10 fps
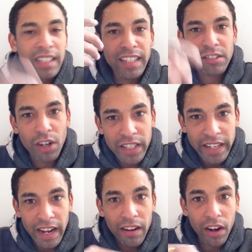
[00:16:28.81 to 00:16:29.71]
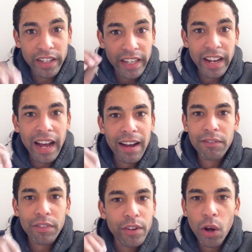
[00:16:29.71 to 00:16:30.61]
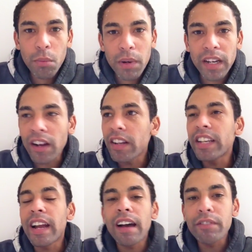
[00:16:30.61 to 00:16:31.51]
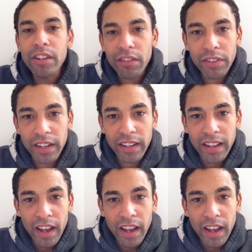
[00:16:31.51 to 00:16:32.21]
didn't have no money. I didn't have nothing.